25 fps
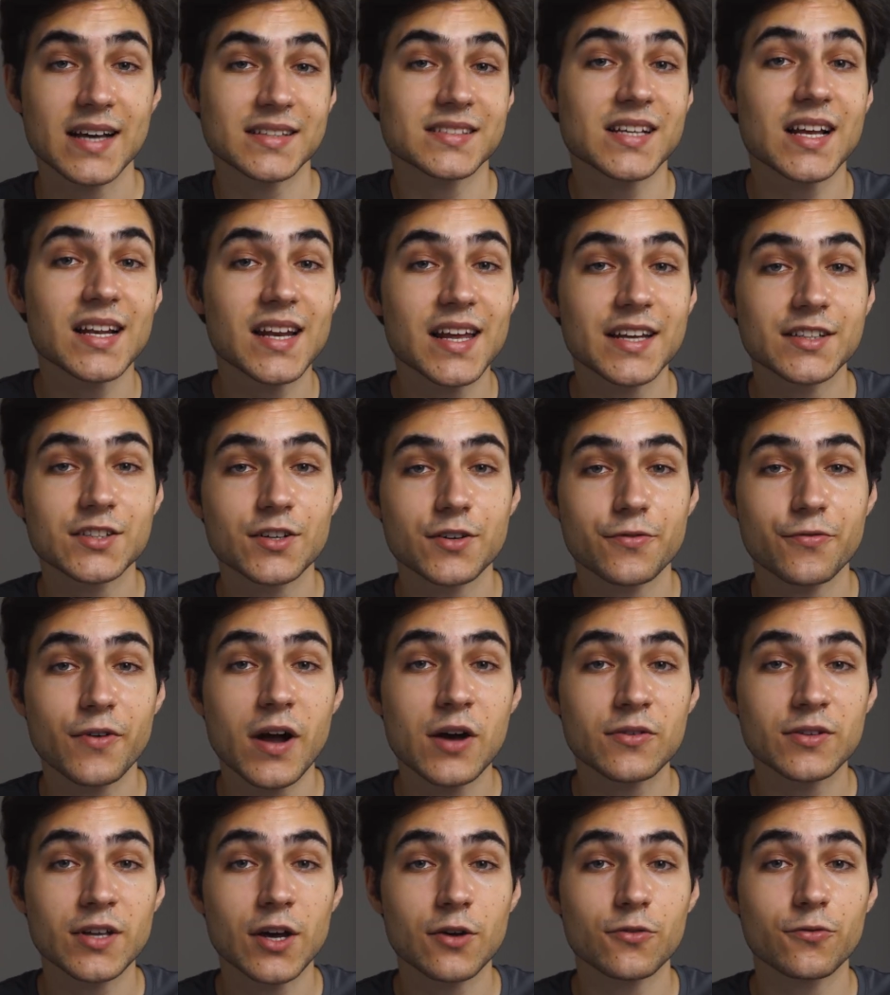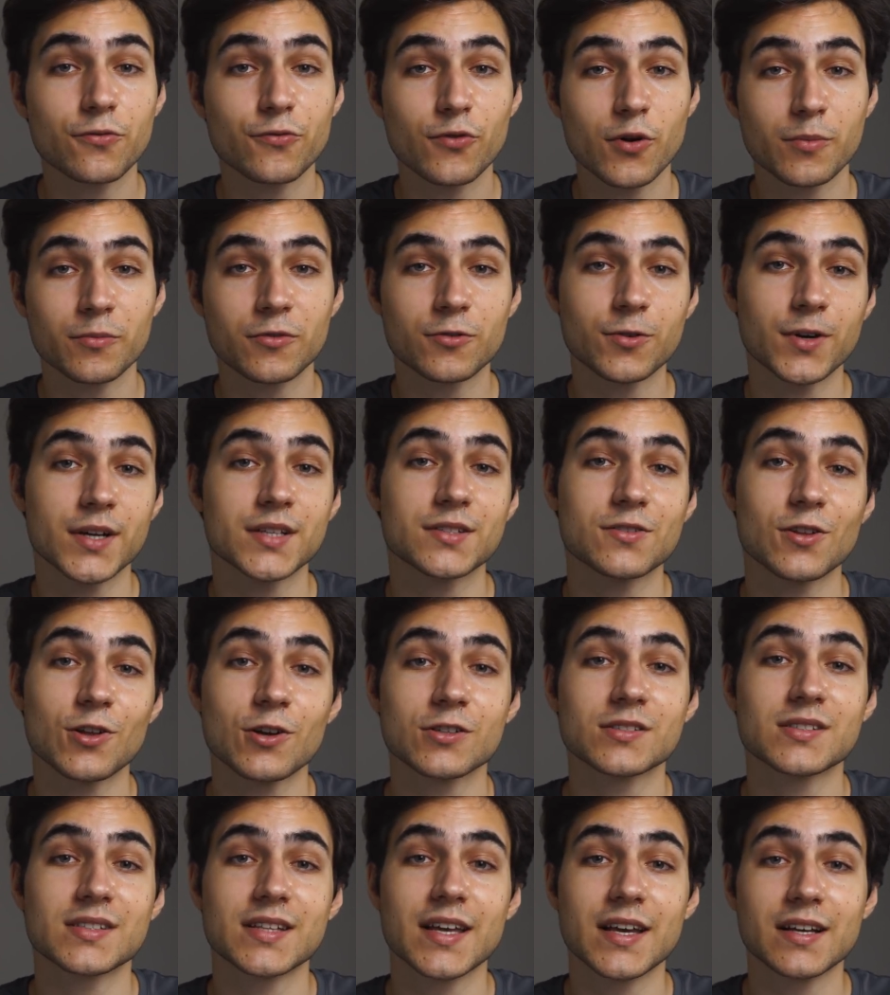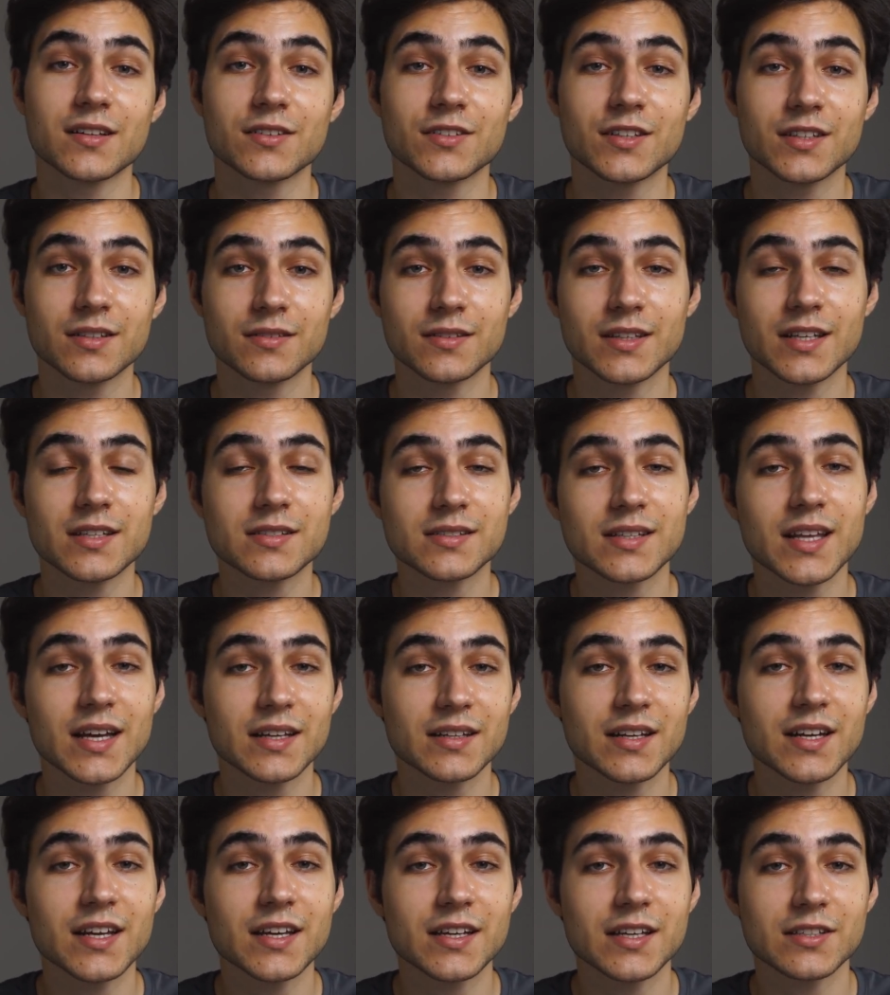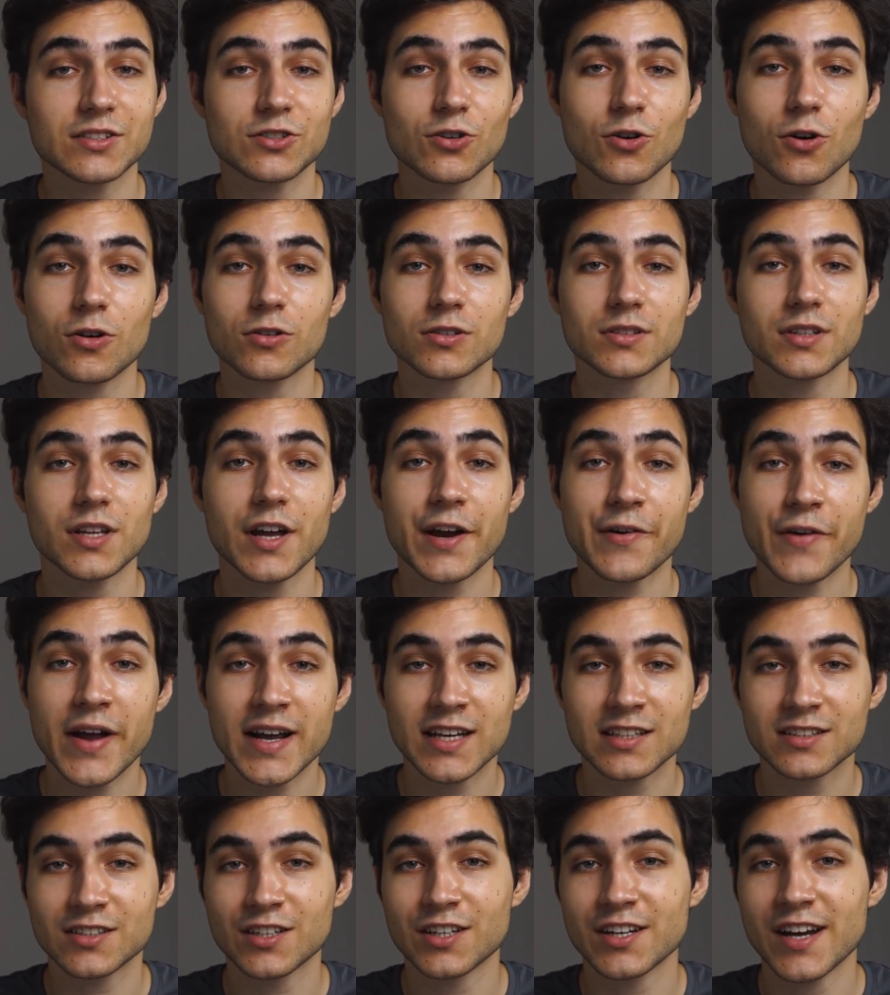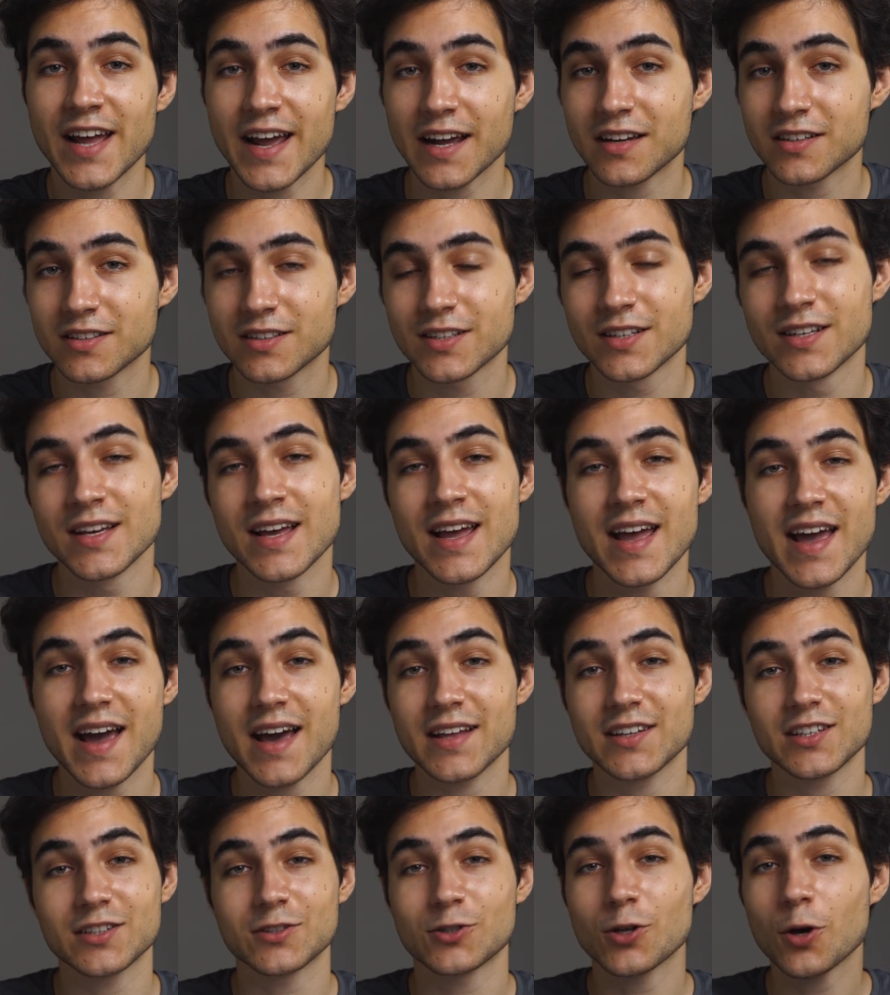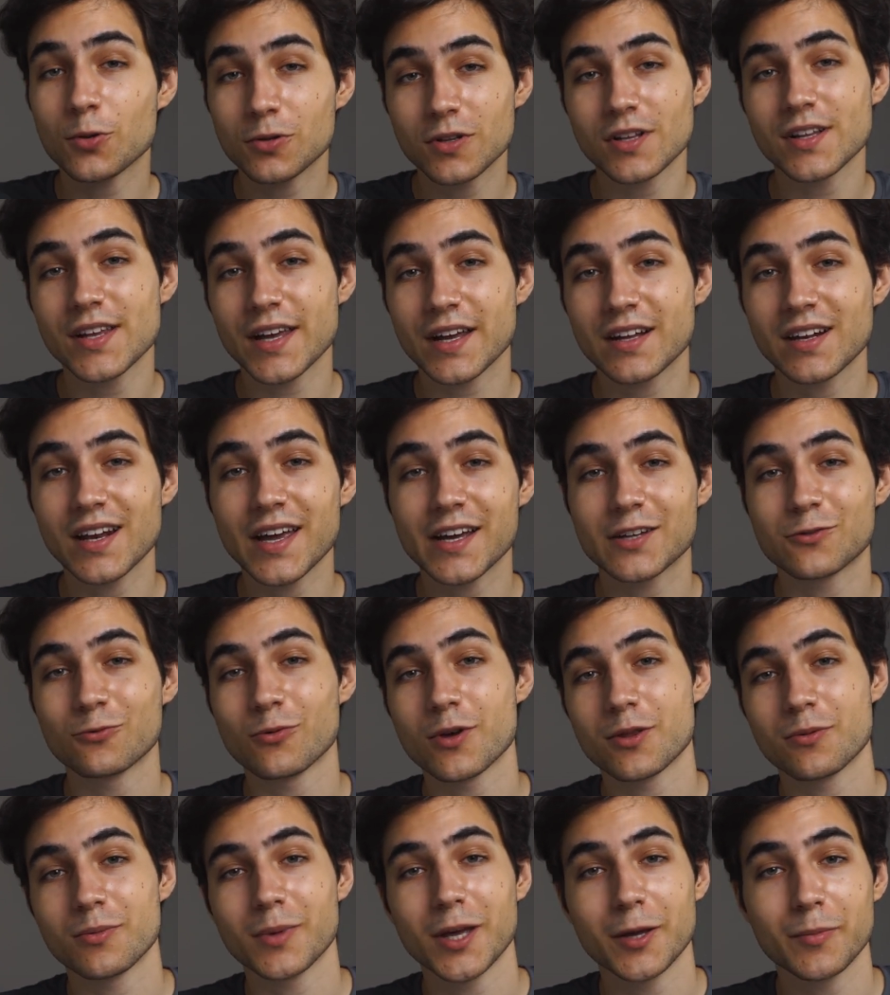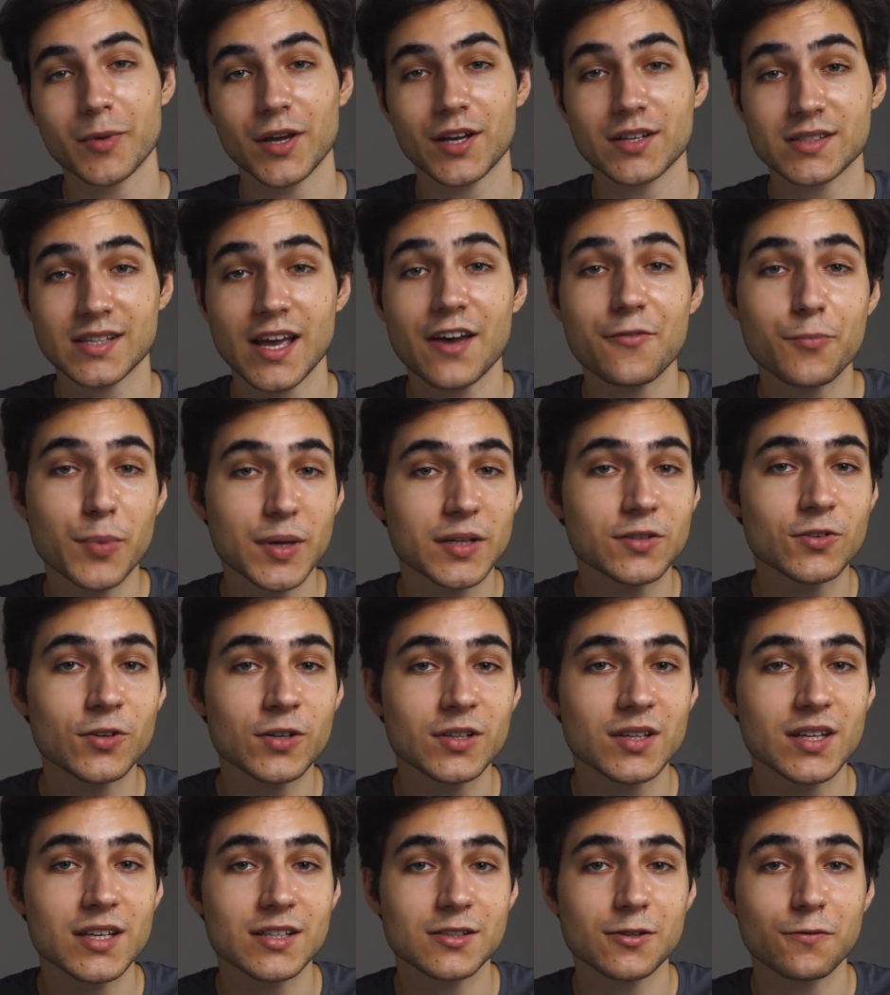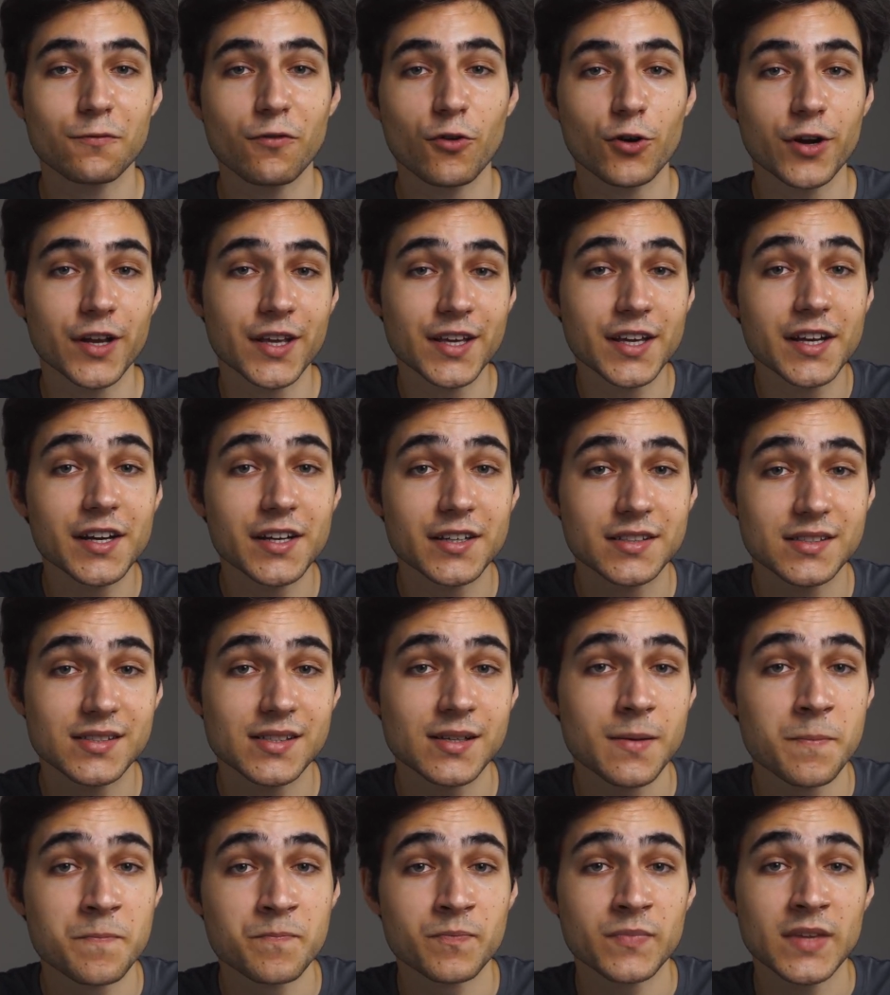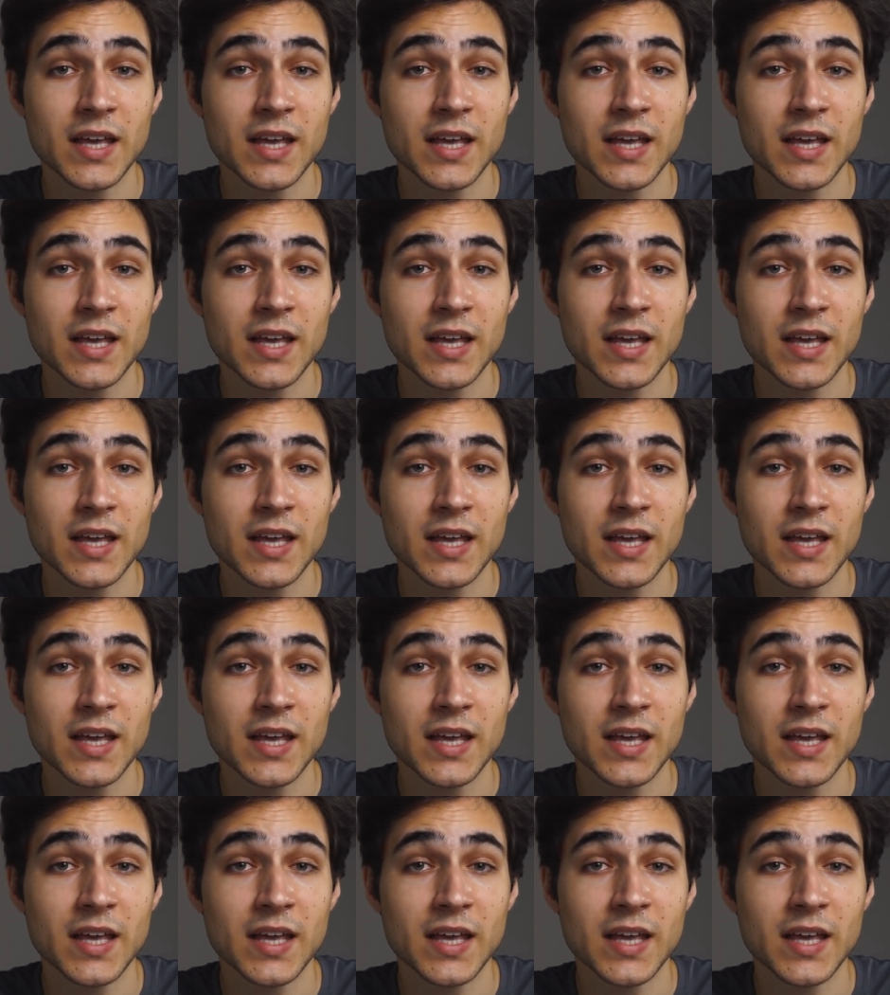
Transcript: As I later found out from Chris Lonsdale, this technique is called direct connect, and it totally clicked with me because I've been doing this for years,